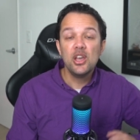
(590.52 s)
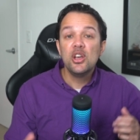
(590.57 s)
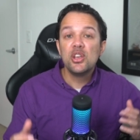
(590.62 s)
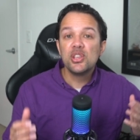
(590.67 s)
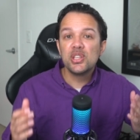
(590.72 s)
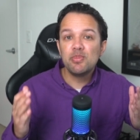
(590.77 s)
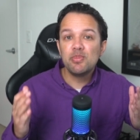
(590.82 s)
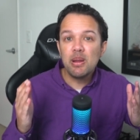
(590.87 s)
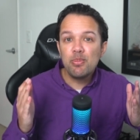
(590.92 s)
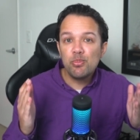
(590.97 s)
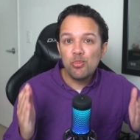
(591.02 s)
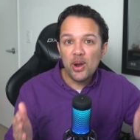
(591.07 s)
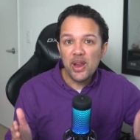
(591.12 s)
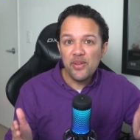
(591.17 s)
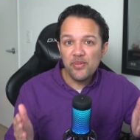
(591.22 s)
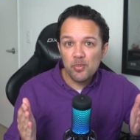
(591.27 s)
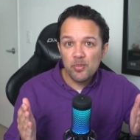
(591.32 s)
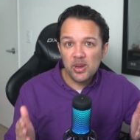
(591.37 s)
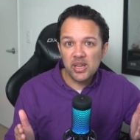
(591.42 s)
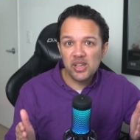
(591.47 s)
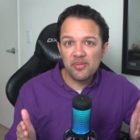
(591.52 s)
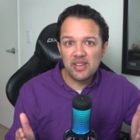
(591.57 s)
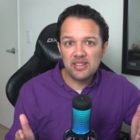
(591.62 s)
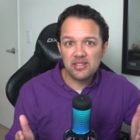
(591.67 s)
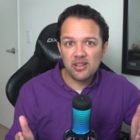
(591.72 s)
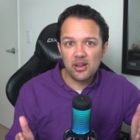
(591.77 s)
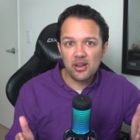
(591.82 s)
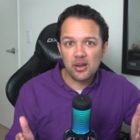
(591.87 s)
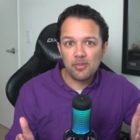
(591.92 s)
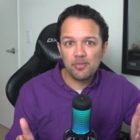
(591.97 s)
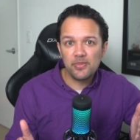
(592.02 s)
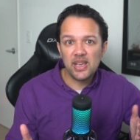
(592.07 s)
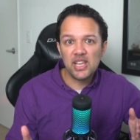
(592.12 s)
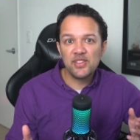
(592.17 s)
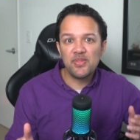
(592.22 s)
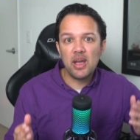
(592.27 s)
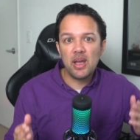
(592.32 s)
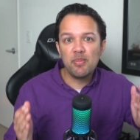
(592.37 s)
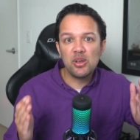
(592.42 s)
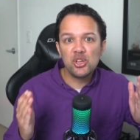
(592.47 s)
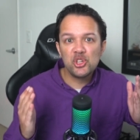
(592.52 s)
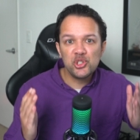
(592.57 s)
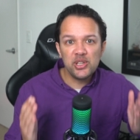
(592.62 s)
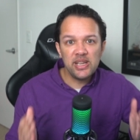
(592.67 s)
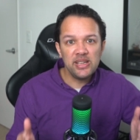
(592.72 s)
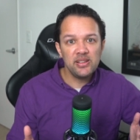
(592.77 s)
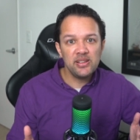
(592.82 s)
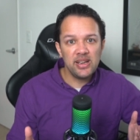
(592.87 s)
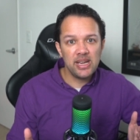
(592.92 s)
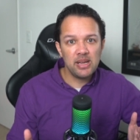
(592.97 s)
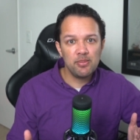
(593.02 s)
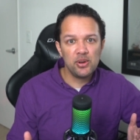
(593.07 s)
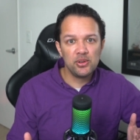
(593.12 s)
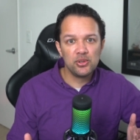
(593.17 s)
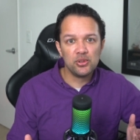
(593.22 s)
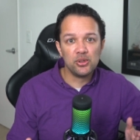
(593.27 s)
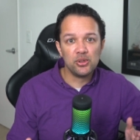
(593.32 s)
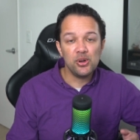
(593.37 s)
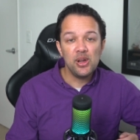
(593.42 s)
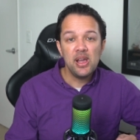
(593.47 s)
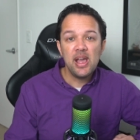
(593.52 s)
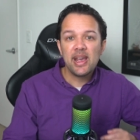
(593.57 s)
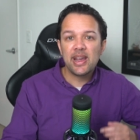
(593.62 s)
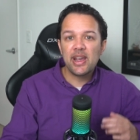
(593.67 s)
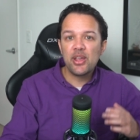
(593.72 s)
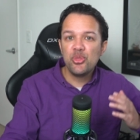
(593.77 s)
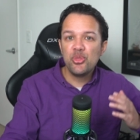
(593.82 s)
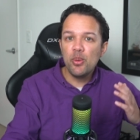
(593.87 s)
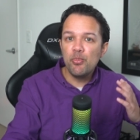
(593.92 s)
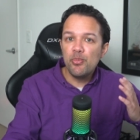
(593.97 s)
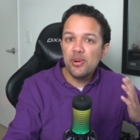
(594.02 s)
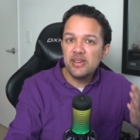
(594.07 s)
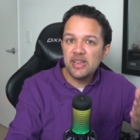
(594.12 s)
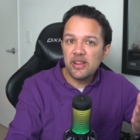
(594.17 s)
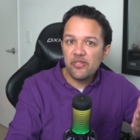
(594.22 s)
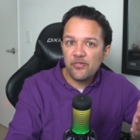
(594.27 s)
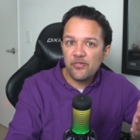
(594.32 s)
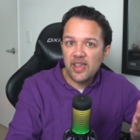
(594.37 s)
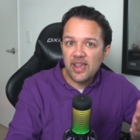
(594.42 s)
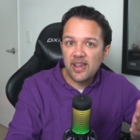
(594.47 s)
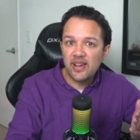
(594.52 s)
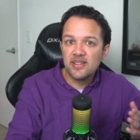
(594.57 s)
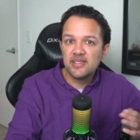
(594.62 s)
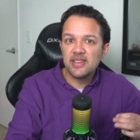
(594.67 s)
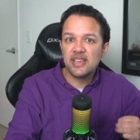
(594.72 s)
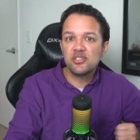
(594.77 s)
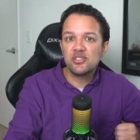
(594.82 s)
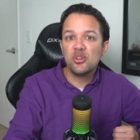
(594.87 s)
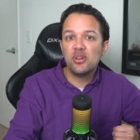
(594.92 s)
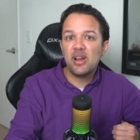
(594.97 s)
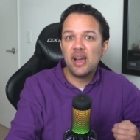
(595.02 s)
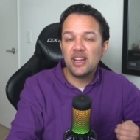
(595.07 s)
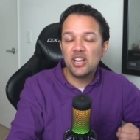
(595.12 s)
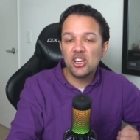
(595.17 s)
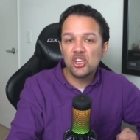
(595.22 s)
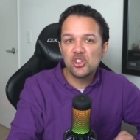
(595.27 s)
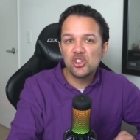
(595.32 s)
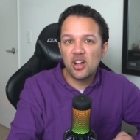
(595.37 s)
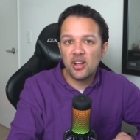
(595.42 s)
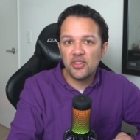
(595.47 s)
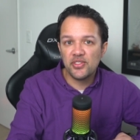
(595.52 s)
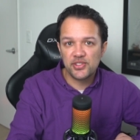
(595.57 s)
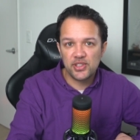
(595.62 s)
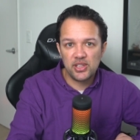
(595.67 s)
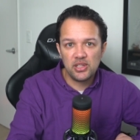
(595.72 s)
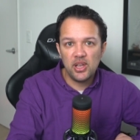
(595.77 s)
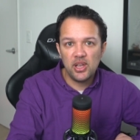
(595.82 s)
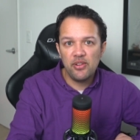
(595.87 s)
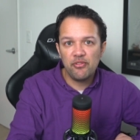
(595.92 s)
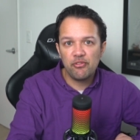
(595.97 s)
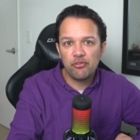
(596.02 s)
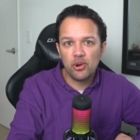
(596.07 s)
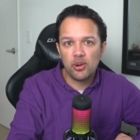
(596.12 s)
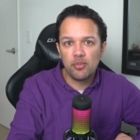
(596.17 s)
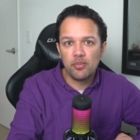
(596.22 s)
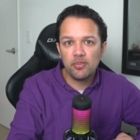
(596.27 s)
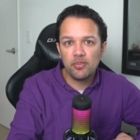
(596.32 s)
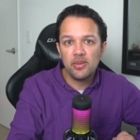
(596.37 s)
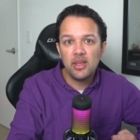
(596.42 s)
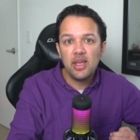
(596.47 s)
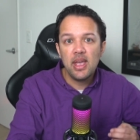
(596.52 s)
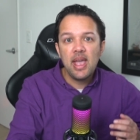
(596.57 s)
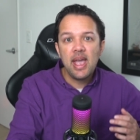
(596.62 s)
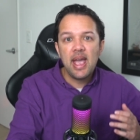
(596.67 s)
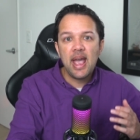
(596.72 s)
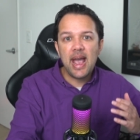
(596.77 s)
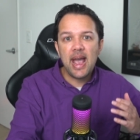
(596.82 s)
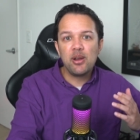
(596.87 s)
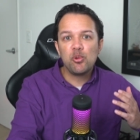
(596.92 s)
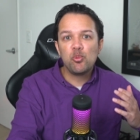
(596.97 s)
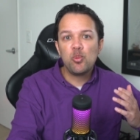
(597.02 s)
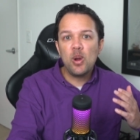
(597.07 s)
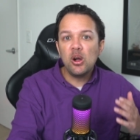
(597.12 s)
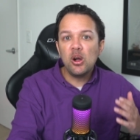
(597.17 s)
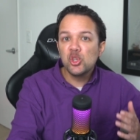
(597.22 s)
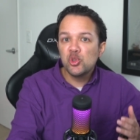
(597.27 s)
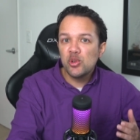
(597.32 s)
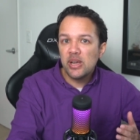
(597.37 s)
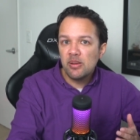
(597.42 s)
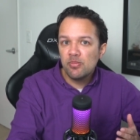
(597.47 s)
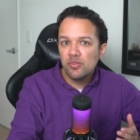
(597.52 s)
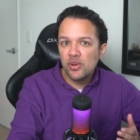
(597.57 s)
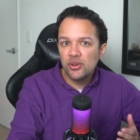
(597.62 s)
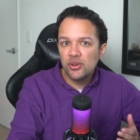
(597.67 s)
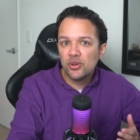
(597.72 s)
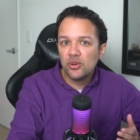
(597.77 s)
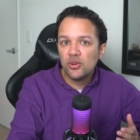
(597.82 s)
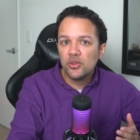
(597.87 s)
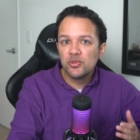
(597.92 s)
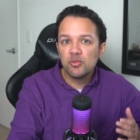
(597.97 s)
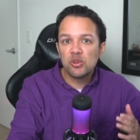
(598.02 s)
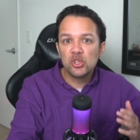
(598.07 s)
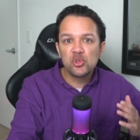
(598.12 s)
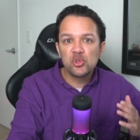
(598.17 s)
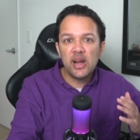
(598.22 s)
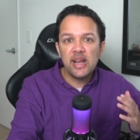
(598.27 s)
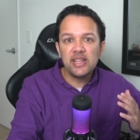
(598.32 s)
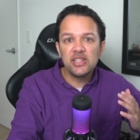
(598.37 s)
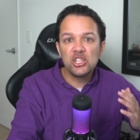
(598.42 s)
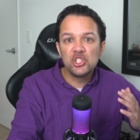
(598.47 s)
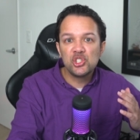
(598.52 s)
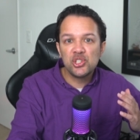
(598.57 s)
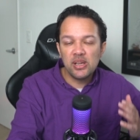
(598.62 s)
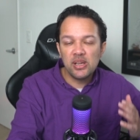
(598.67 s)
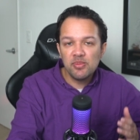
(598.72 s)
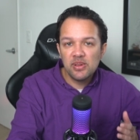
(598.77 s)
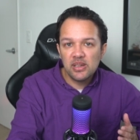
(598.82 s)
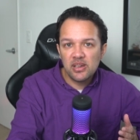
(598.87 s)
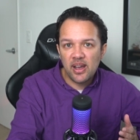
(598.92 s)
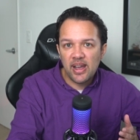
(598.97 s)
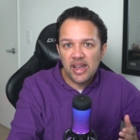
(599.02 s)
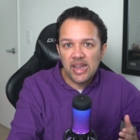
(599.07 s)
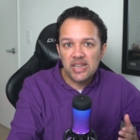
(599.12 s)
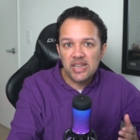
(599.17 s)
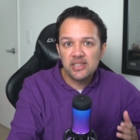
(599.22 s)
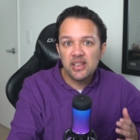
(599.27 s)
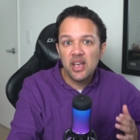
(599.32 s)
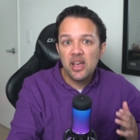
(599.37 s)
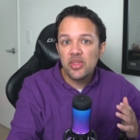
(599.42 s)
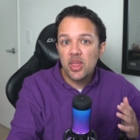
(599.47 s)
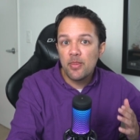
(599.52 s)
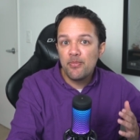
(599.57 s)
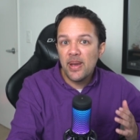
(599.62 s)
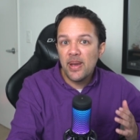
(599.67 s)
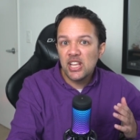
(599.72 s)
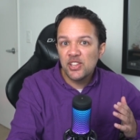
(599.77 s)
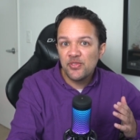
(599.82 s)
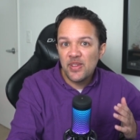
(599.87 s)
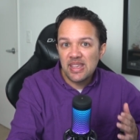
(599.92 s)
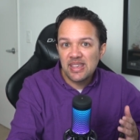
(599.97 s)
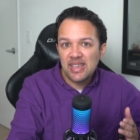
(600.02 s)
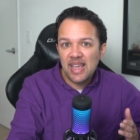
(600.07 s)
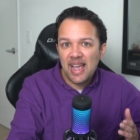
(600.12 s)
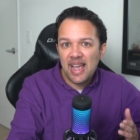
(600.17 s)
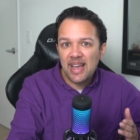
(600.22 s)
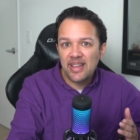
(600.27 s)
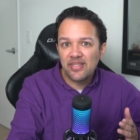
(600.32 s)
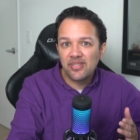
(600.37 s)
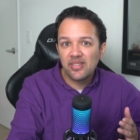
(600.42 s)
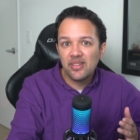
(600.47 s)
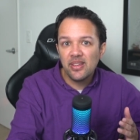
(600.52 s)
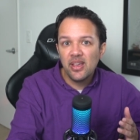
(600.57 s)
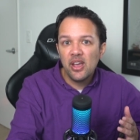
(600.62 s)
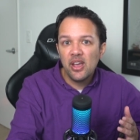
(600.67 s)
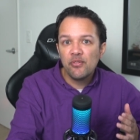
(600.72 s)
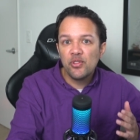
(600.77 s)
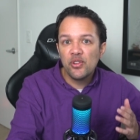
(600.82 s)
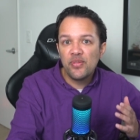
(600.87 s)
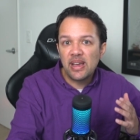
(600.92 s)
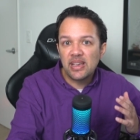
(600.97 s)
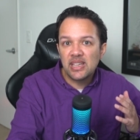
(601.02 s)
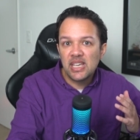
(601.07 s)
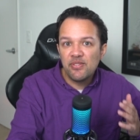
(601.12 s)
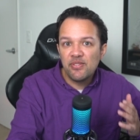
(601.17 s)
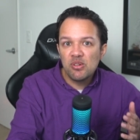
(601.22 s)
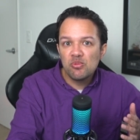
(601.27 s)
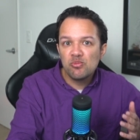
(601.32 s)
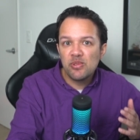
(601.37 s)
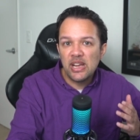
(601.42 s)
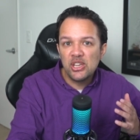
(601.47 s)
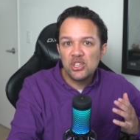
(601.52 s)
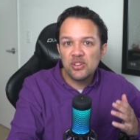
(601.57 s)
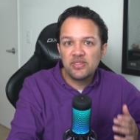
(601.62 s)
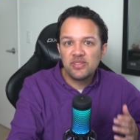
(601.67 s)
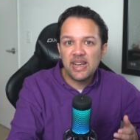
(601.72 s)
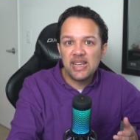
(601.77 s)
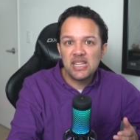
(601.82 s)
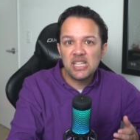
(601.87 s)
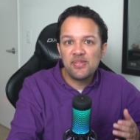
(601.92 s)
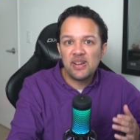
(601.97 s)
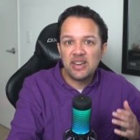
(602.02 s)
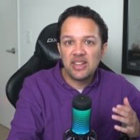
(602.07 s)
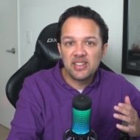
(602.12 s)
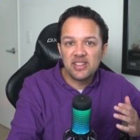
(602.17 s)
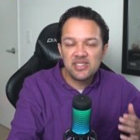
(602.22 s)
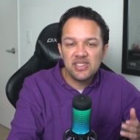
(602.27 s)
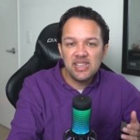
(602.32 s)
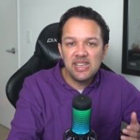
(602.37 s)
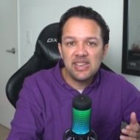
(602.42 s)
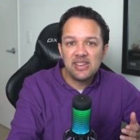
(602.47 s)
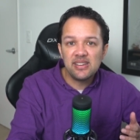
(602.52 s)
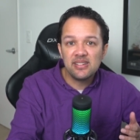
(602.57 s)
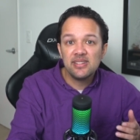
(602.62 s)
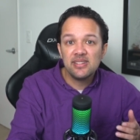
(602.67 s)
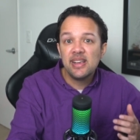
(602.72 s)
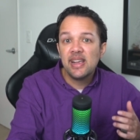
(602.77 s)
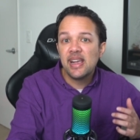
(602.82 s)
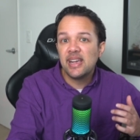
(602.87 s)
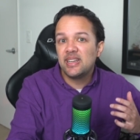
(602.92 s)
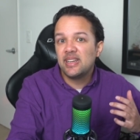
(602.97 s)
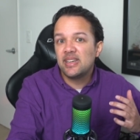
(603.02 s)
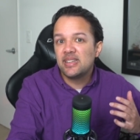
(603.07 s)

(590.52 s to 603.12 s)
So my point for bringing this up is that a machine learning model cannot predict things it's not had a chance to learn from, and well-trained models will try to generalize the best they can for that given range of data that it's seen in an